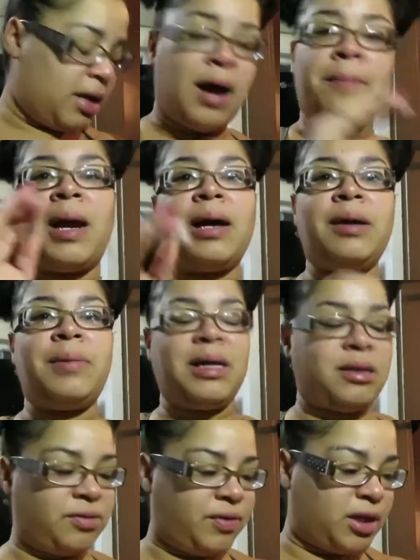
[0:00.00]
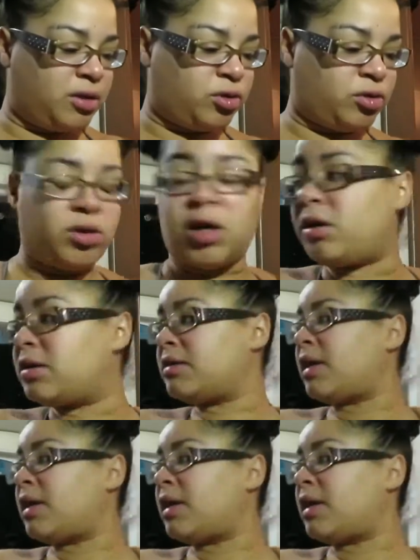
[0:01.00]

I'm not gonna make this video too long because